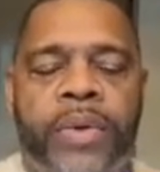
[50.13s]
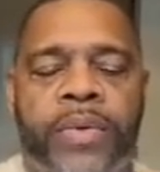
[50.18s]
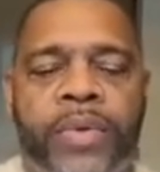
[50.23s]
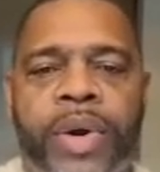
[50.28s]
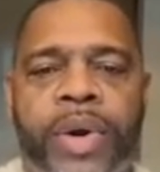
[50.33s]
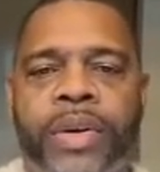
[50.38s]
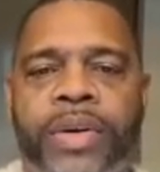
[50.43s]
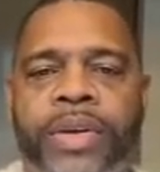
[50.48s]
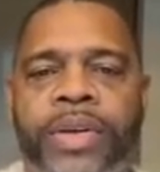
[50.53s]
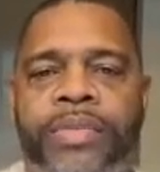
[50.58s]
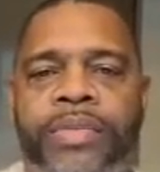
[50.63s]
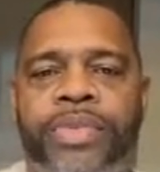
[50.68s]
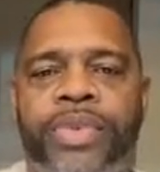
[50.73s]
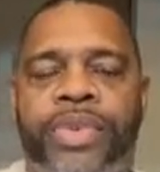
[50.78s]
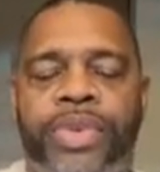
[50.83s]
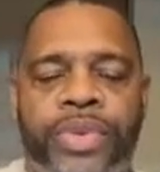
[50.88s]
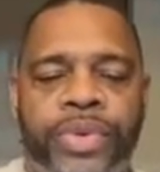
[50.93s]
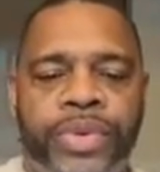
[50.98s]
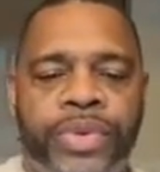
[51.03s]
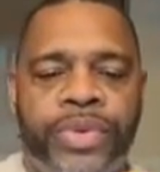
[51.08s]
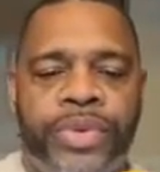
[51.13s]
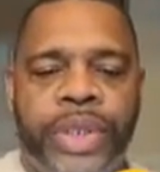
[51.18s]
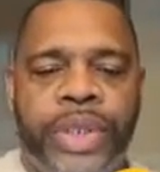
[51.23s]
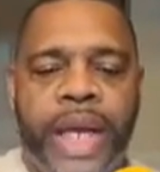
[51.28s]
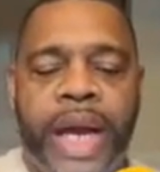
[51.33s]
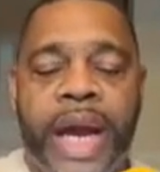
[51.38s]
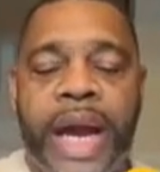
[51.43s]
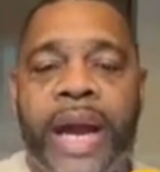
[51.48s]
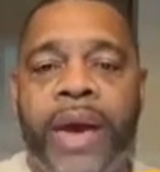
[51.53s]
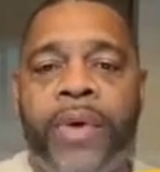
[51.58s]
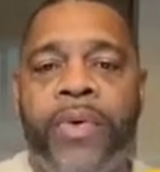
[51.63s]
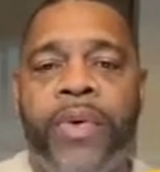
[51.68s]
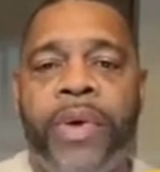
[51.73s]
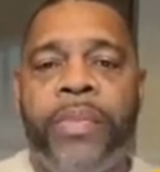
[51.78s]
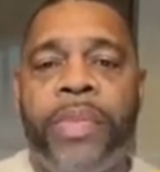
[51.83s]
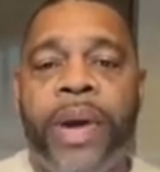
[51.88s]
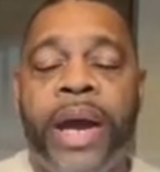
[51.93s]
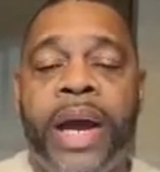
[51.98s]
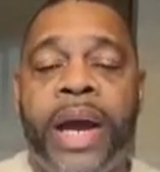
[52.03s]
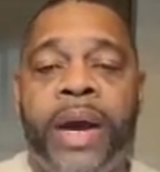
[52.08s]
welcome to the Hour
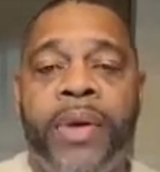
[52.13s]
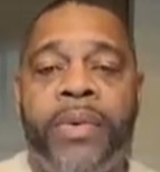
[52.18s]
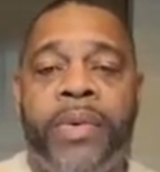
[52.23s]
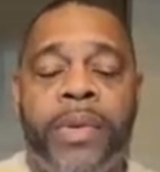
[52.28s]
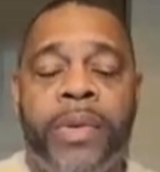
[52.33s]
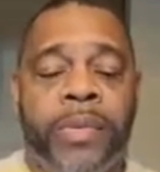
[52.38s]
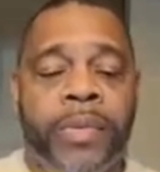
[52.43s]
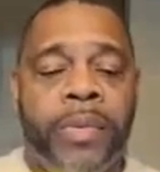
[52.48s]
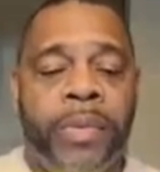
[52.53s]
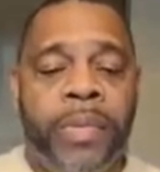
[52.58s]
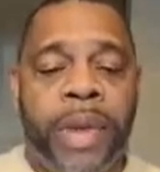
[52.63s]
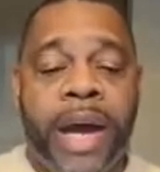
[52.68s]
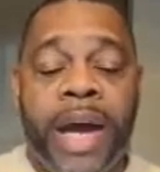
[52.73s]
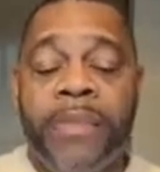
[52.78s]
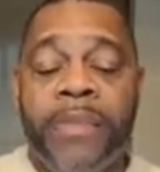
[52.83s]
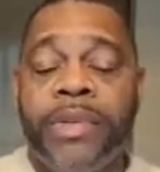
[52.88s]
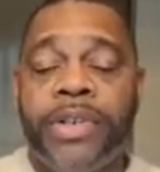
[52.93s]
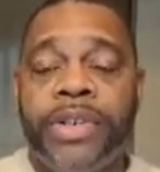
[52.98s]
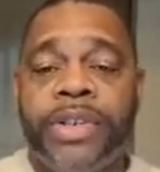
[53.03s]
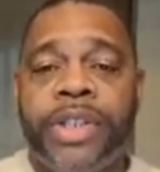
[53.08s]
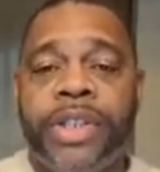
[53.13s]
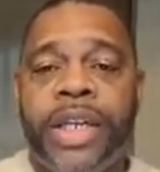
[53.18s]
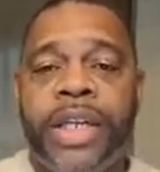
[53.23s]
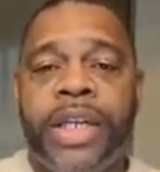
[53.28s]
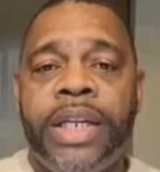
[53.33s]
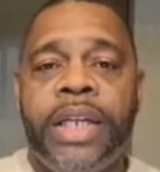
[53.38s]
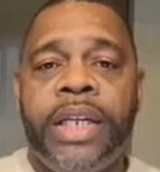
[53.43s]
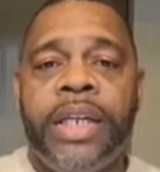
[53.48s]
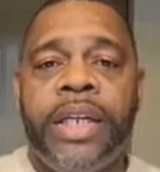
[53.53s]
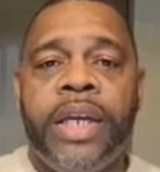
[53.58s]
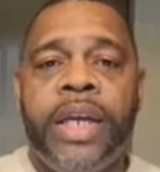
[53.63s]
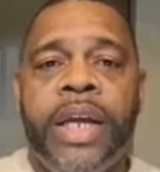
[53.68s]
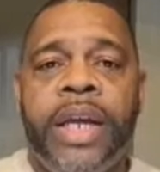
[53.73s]
Power Bible Study